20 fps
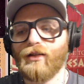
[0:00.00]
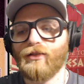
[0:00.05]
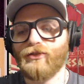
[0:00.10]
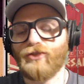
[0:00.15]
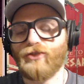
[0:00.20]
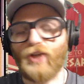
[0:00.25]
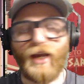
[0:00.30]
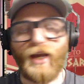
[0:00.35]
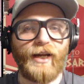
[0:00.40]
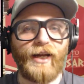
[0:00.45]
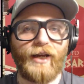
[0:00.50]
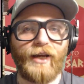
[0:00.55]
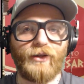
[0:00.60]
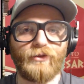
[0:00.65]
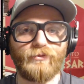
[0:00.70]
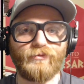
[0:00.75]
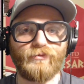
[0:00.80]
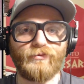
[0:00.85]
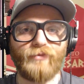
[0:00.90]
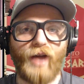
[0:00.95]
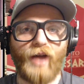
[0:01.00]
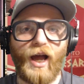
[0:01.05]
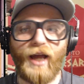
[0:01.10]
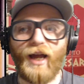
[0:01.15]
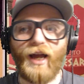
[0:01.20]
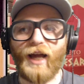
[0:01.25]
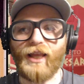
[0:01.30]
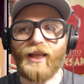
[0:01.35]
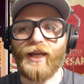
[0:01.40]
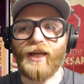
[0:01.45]
check it out.
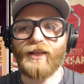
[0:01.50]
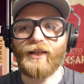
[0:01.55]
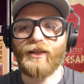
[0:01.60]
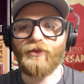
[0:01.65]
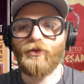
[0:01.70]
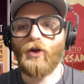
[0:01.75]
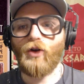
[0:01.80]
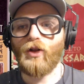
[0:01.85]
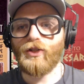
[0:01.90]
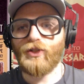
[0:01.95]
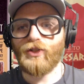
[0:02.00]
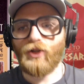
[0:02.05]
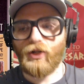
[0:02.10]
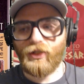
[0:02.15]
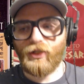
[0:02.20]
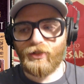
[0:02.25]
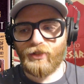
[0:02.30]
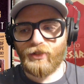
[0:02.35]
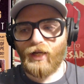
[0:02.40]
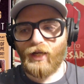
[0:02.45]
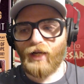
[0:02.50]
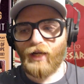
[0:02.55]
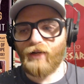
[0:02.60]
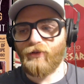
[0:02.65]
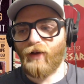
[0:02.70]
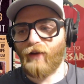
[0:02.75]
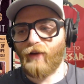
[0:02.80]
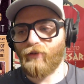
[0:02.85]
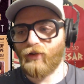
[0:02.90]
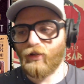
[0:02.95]
I like that Fallout's starting to kind of
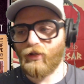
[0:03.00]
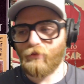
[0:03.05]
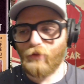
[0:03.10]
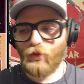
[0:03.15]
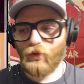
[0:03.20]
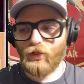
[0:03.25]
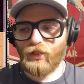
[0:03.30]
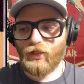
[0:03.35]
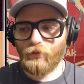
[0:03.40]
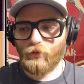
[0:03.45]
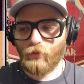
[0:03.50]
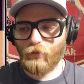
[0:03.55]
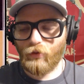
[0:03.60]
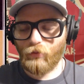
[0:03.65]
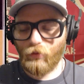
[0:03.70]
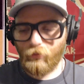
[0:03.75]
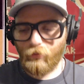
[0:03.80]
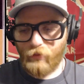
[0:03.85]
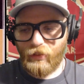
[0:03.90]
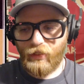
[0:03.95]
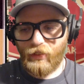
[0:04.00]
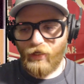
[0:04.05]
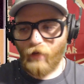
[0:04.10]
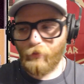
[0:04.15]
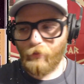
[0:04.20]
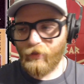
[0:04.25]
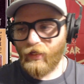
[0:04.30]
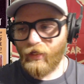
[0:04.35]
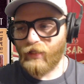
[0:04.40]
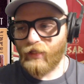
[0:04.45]
have a community where we're meeting
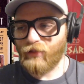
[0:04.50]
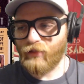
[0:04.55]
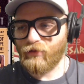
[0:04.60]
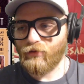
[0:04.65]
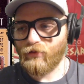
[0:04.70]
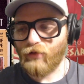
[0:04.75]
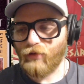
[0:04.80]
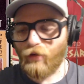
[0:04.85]
up again.